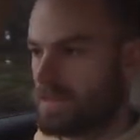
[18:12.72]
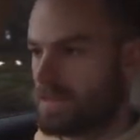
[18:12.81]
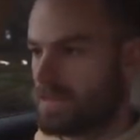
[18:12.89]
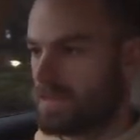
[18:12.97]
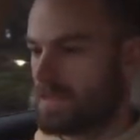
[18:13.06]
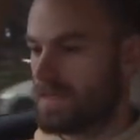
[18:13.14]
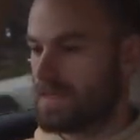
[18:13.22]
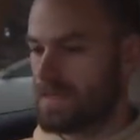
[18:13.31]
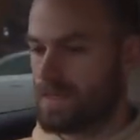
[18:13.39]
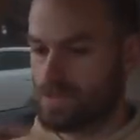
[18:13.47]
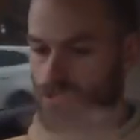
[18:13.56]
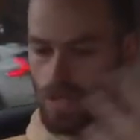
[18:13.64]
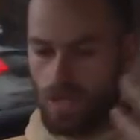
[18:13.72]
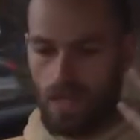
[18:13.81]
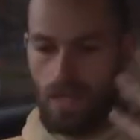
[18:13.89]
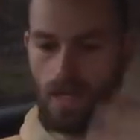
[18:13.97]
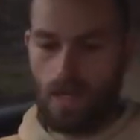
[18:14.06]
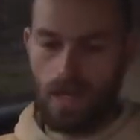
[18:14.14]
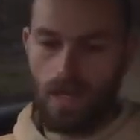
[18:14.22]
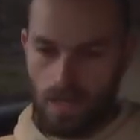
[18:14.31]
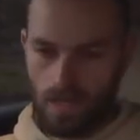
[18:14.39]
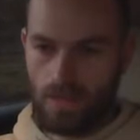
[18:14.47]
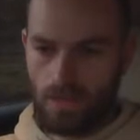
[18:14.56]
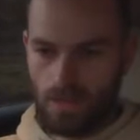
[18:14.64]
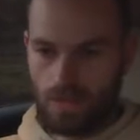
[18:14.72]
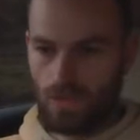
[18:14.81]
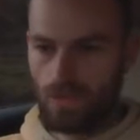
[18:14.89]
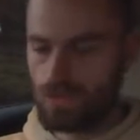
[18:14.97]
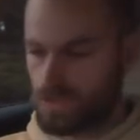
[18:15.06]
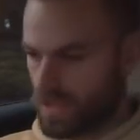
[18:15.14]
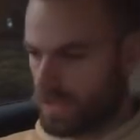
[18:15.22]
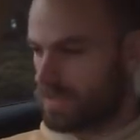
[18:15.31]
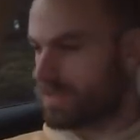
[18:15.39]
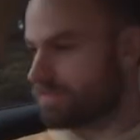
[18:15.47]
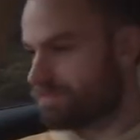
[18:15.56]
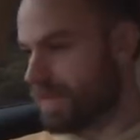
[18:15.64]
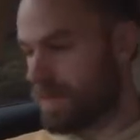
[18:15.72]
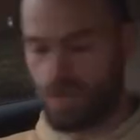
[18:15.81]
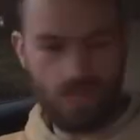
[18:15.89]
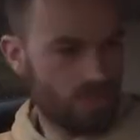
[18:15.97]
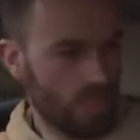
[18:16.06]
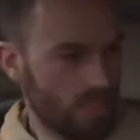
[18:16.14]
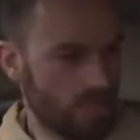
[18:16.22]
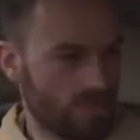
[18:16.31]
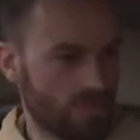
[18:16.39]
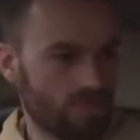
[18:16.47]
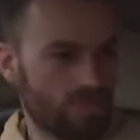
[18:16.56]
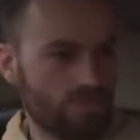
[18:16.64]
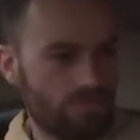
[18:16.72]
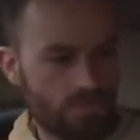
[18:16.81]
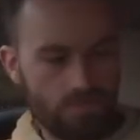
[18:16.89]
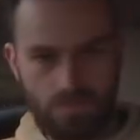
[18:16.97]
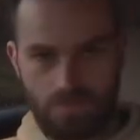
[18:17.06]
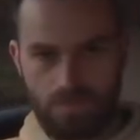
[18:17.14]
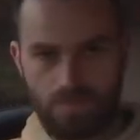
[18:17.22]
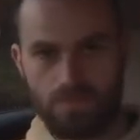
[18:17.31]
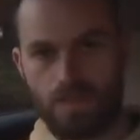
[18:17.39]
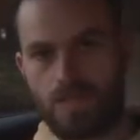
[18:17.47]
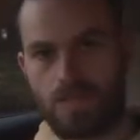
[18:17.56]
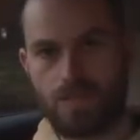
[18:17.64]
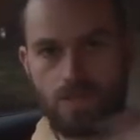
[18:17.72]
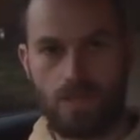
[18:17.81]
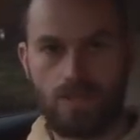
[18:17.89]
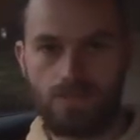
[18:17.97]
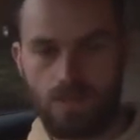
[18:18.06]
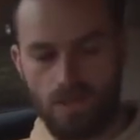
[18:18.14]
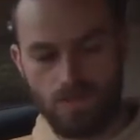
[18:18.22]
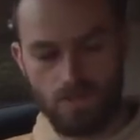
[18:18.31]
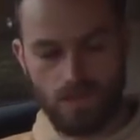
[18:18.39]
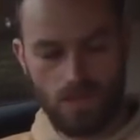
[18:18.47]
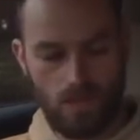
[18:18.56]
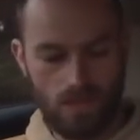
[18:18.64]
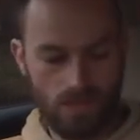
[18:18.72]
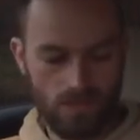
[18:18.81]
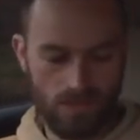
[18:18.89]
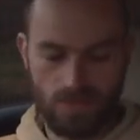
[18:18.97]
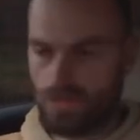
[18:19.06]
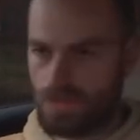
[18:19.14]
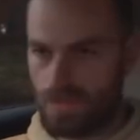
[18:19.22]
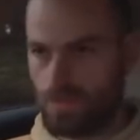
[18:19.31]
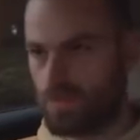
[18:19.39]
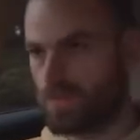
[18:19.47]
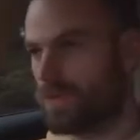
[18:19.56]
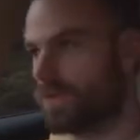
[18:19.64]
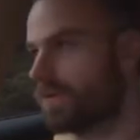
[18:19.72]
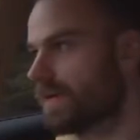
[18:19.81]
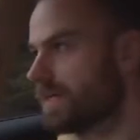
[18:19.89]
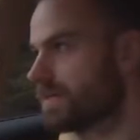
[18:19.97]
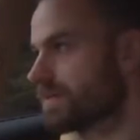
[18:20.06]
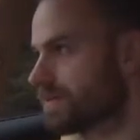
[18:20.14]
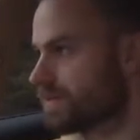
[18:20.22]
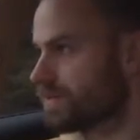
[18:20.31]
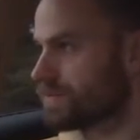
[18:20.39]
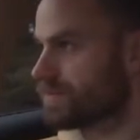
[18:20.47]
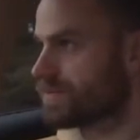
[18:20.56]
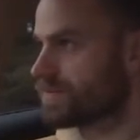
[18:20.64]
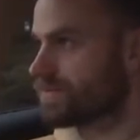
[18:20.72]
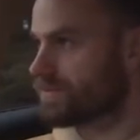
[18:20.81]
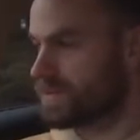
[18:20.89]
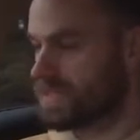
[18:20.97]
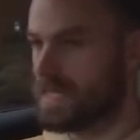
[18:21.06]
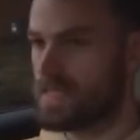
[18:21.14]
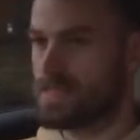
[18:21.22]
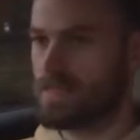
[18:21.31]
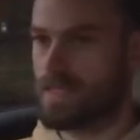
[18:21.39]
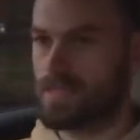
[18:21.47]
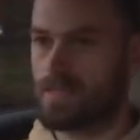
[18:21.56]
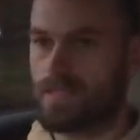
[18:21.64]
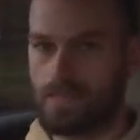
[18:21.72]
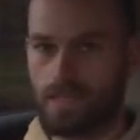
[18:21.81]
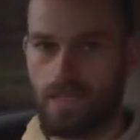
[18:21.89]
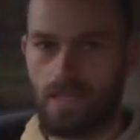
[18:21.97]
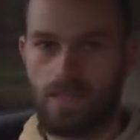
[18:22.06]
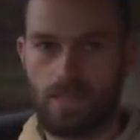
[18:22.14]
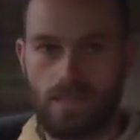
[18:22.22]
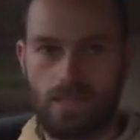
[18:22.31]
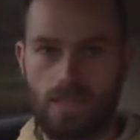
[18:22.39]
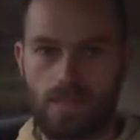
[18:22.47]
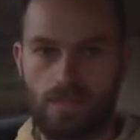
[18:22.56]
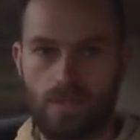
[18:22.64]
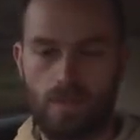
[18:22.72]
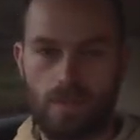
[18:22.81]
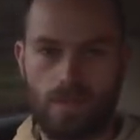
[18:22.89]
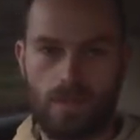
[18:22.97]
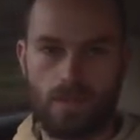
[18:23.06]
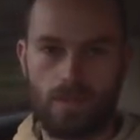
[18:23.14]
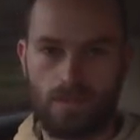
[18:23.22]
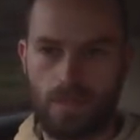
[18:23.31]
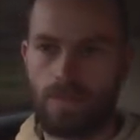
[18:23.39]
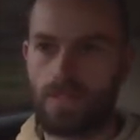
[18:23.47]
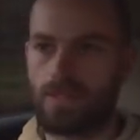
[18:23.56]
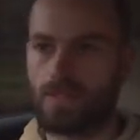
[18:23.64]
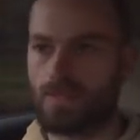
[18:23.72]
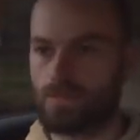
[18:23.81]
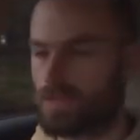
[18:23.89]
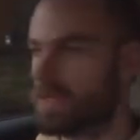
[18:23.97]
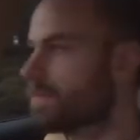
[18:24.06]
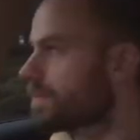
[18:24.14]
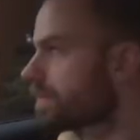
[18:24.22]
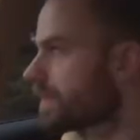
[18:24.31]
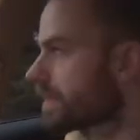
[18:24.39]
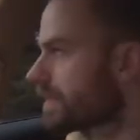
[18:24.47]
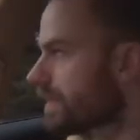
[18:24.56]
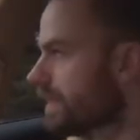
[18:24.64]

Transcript: It's got auto memory seats, passenger side and driver side, as I've already said before. Heated and cooled seats, that's an SEL thing, and a premium thing.